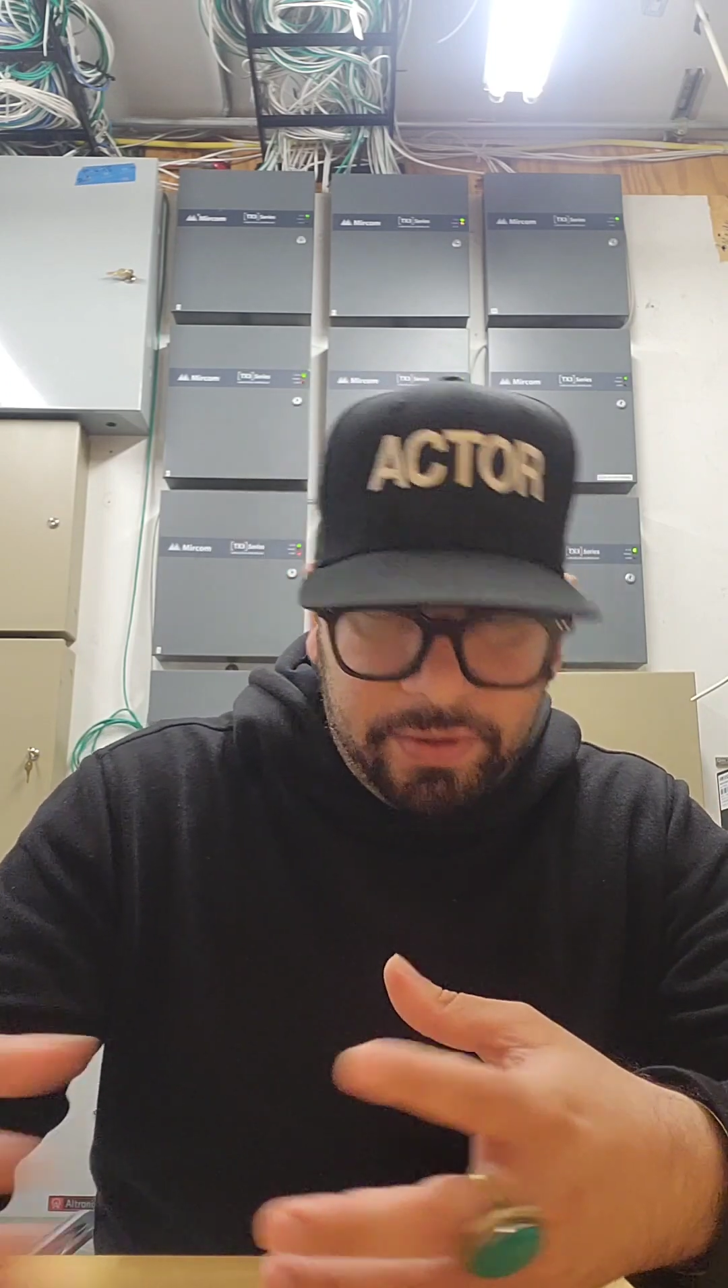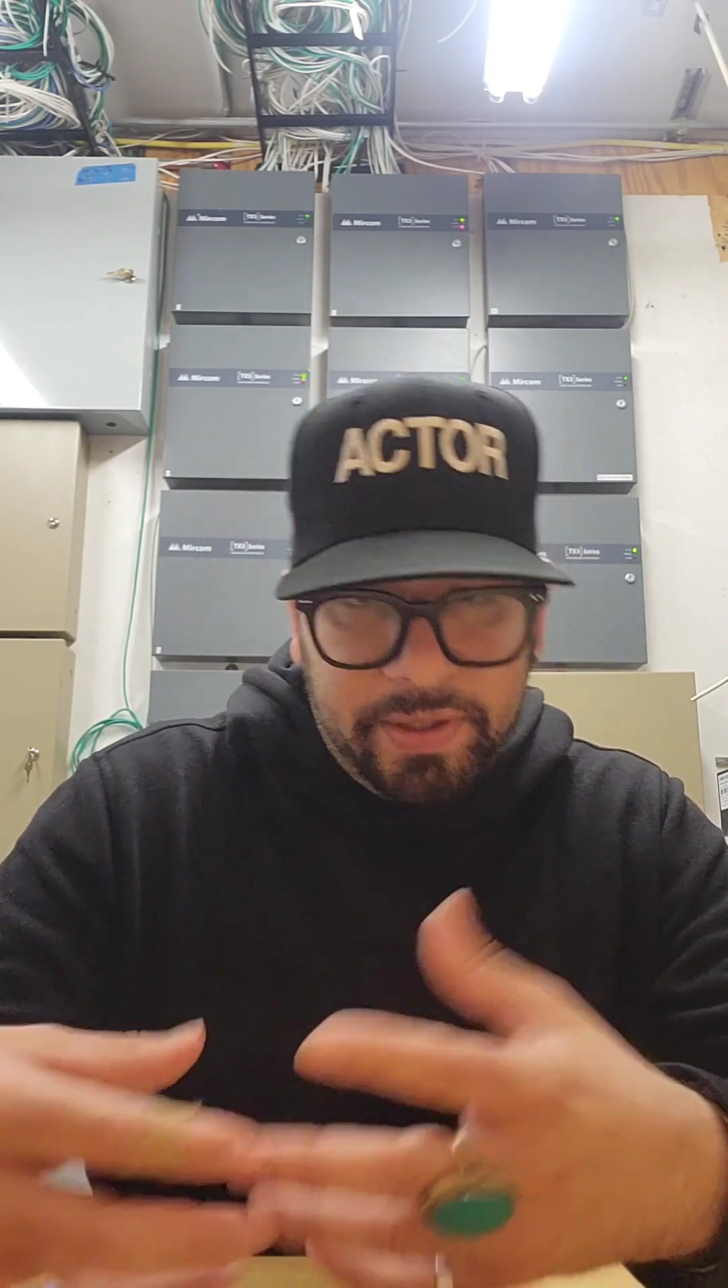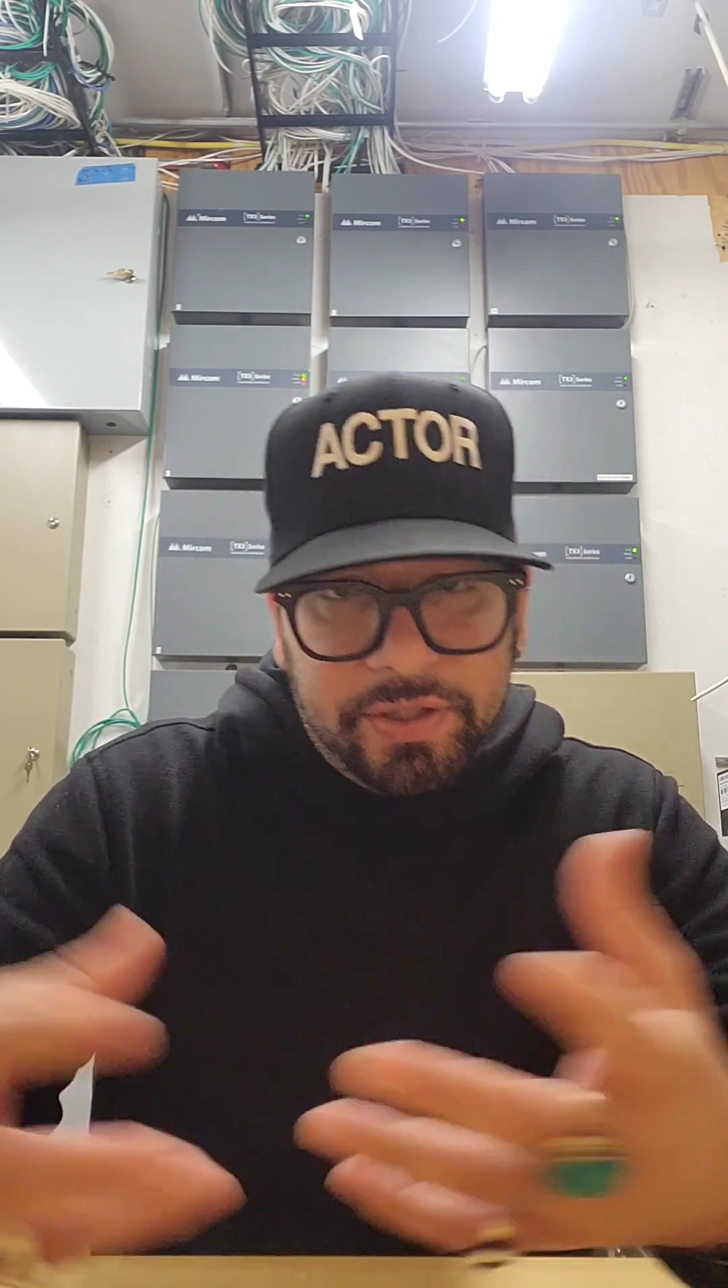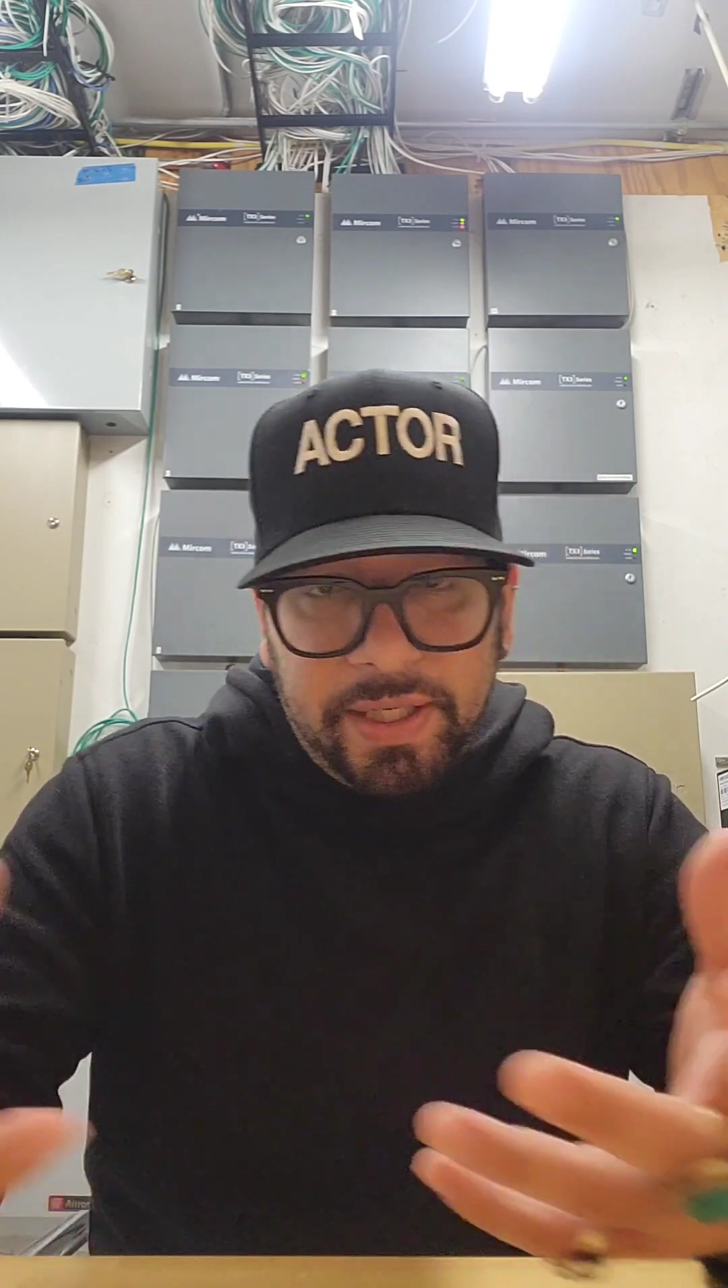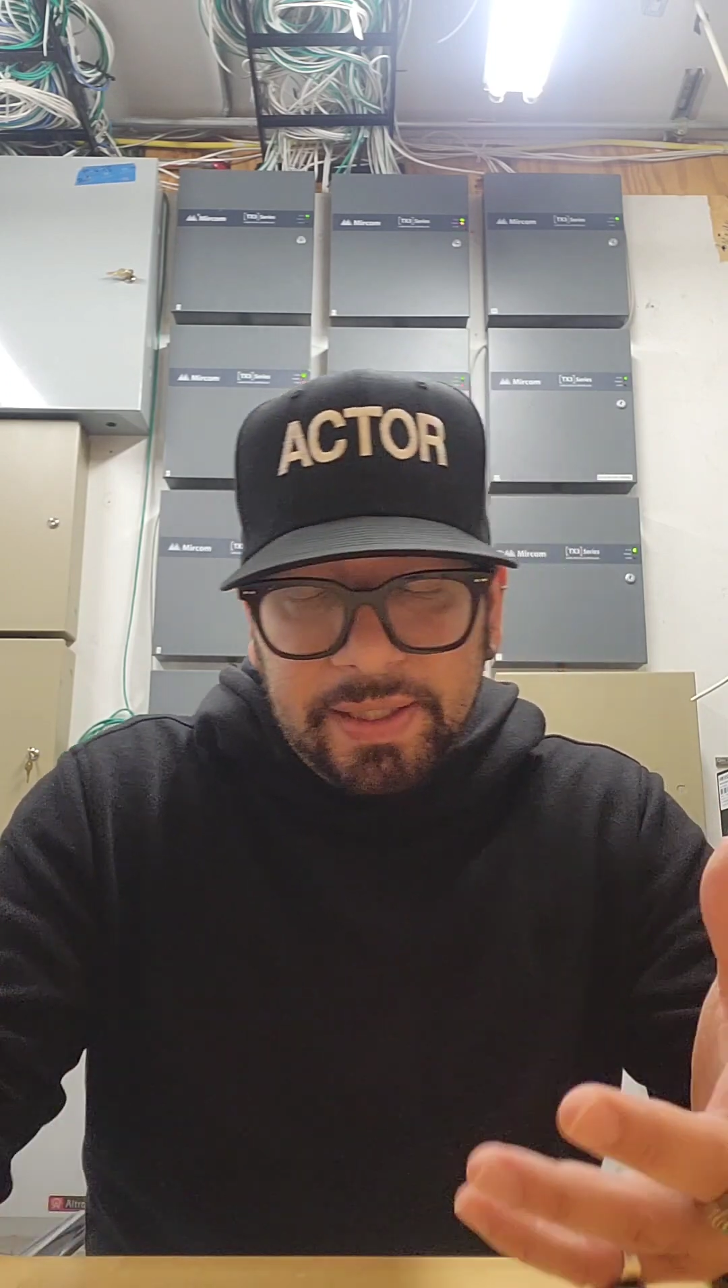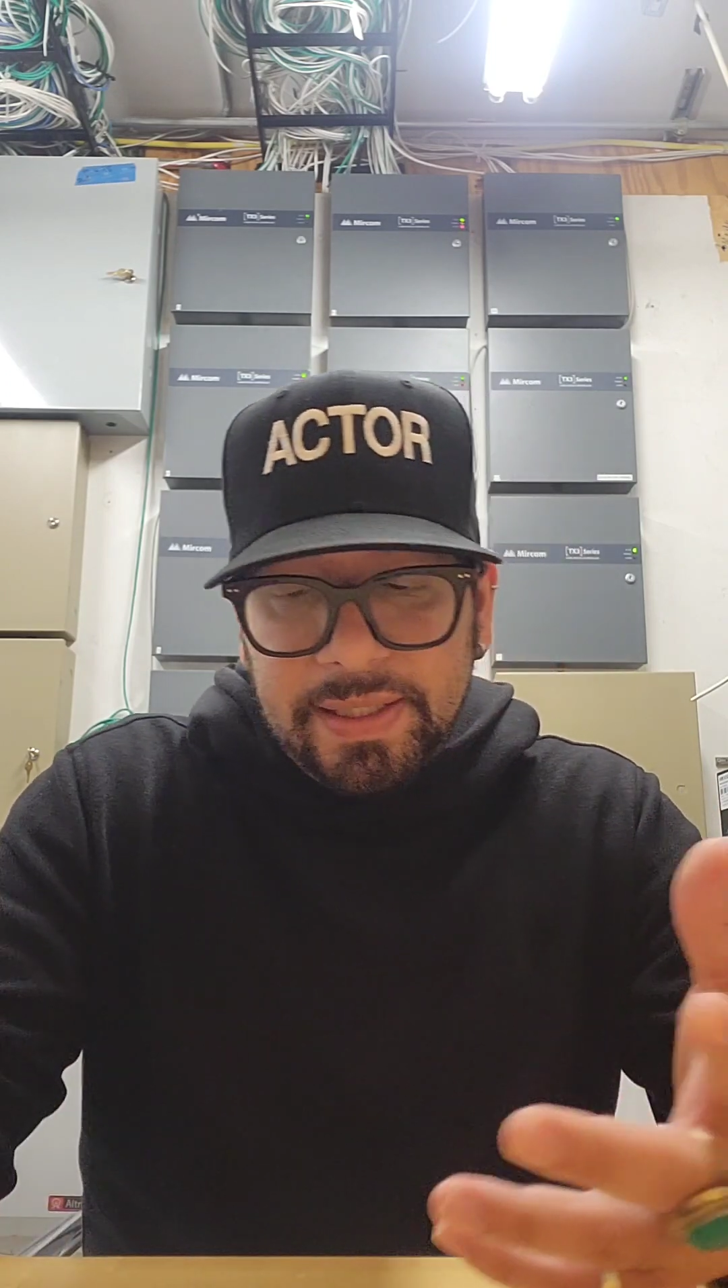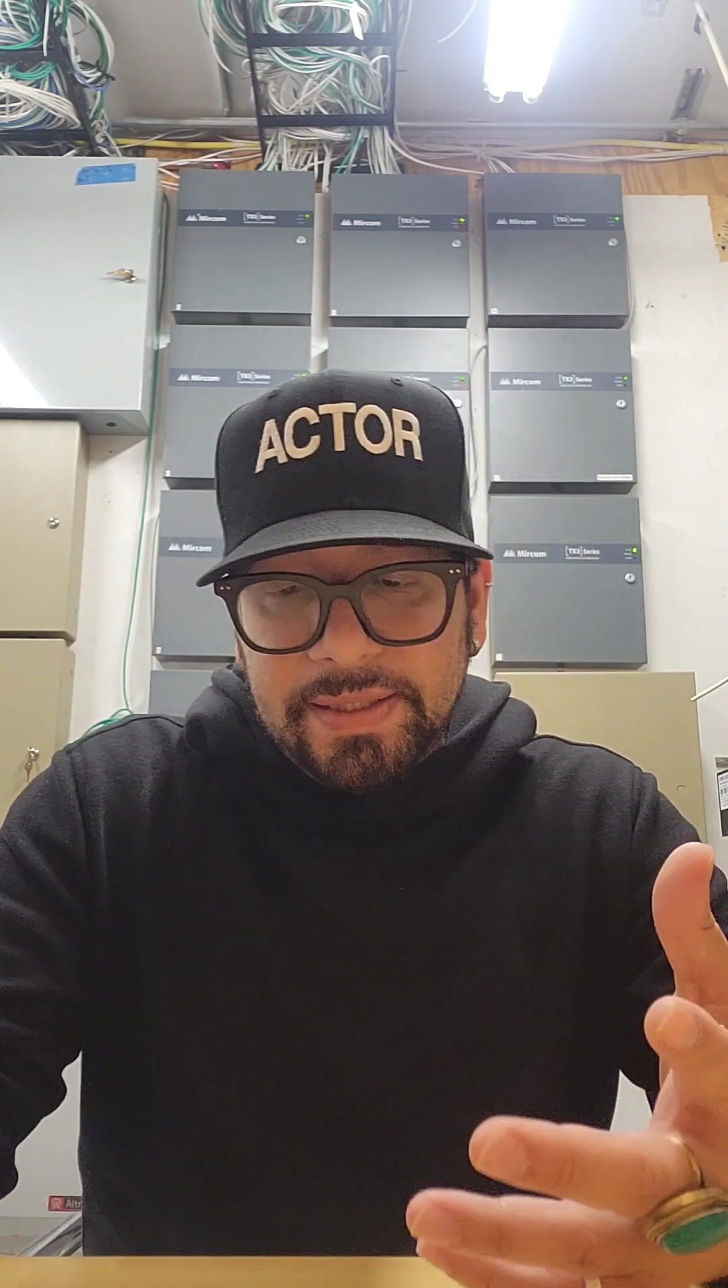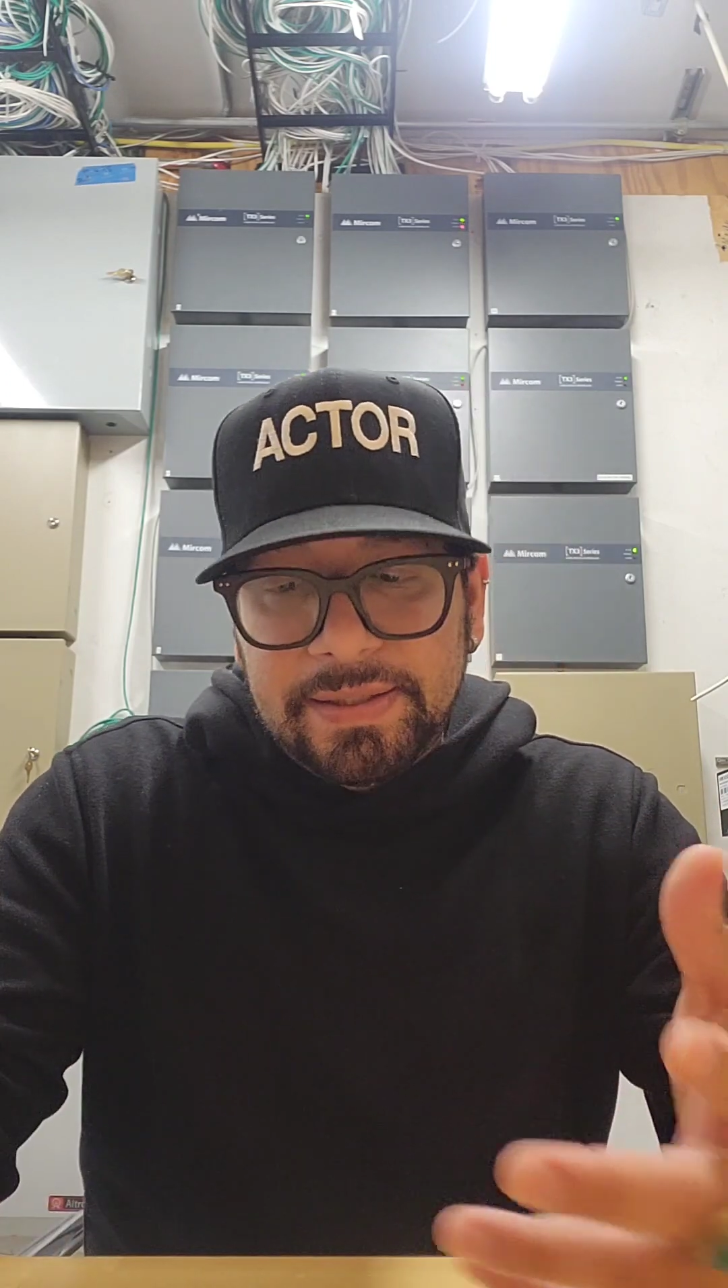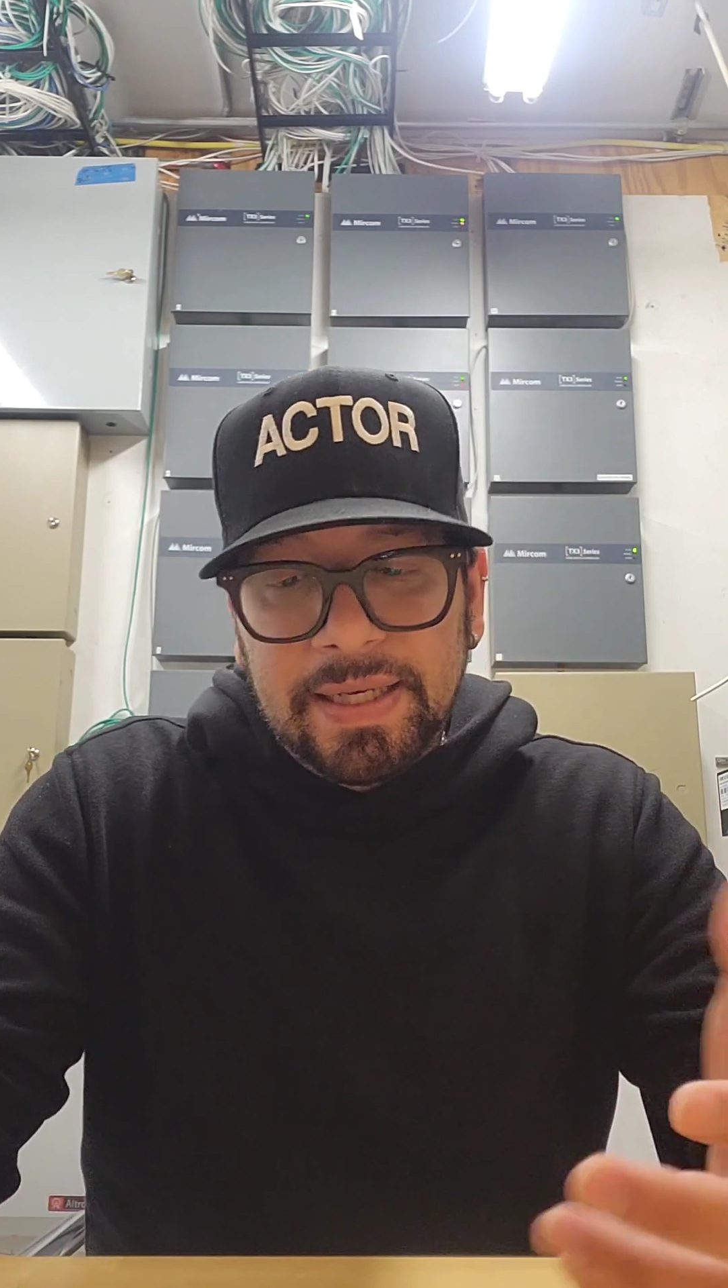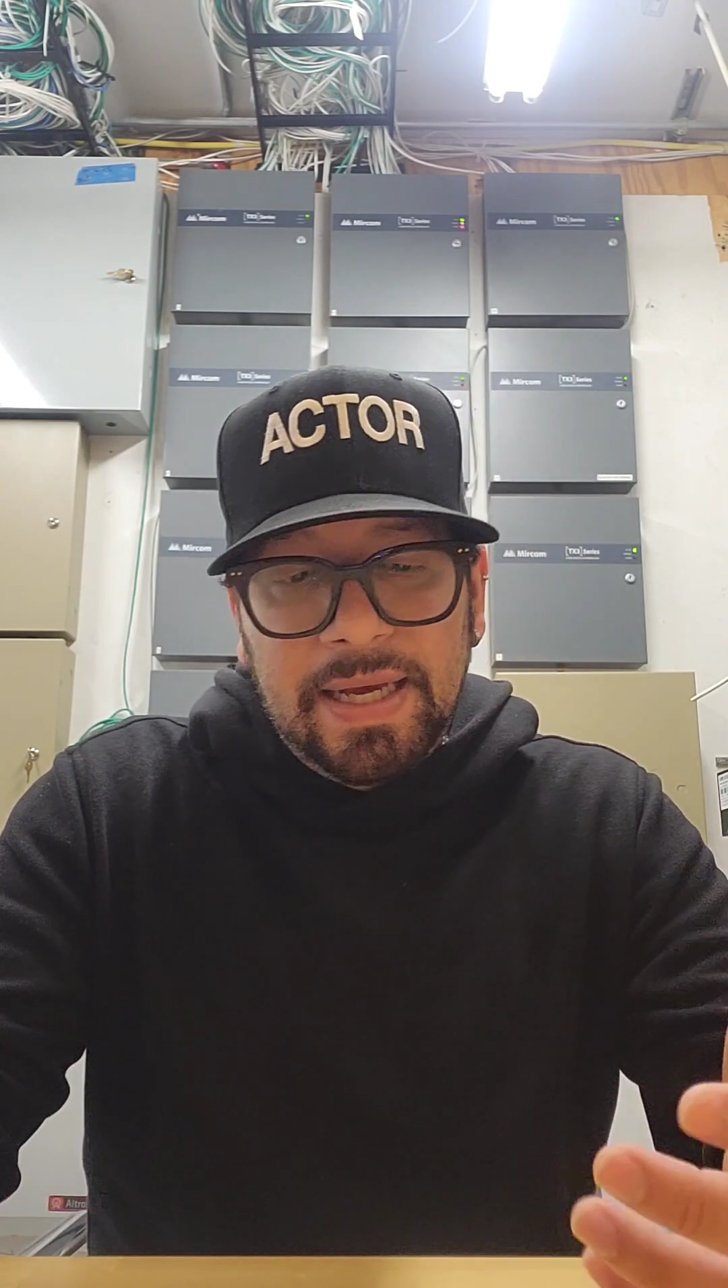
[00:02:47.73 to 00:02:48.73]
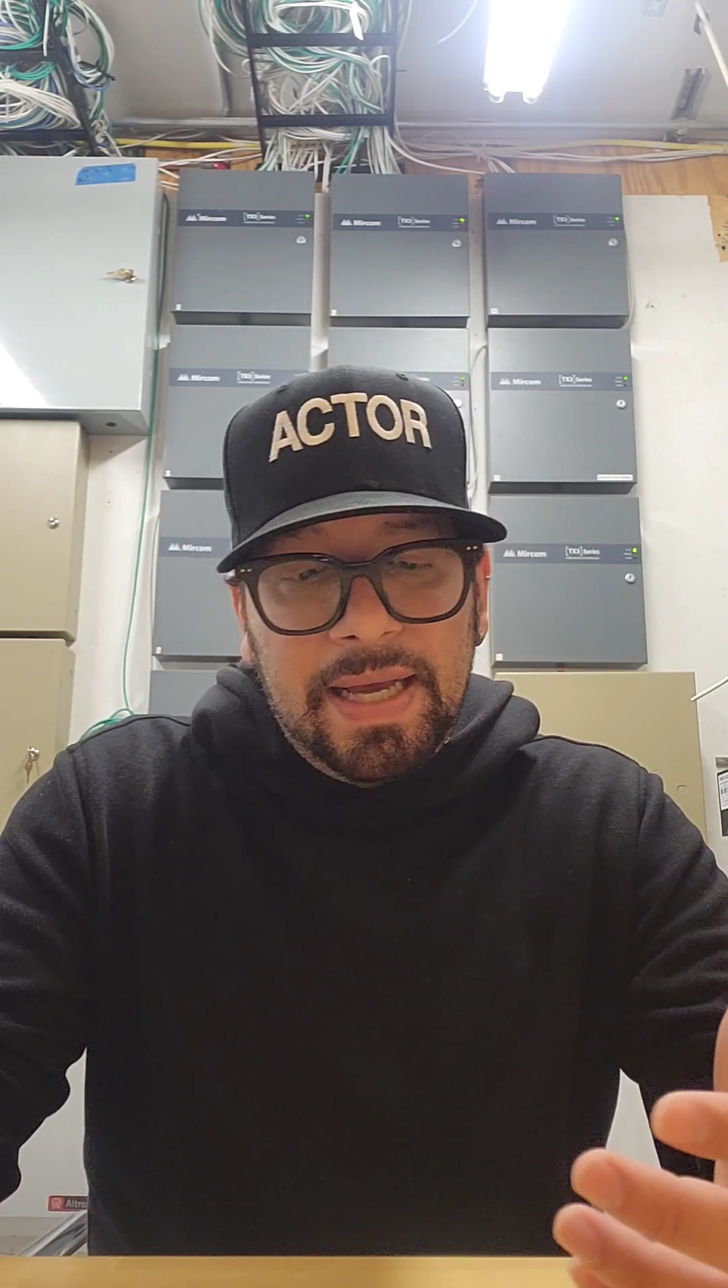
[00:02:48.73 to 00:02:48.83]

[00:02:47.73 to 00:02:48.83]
the Chinese,